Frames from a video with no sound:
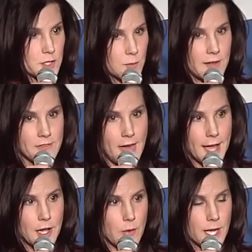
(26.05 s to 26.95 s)
so we have
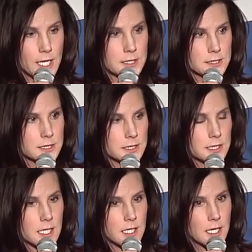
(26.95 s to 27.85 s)
that going,
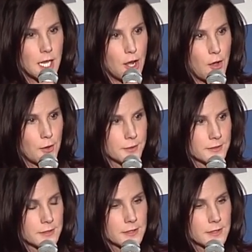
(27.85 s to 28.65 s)
you know.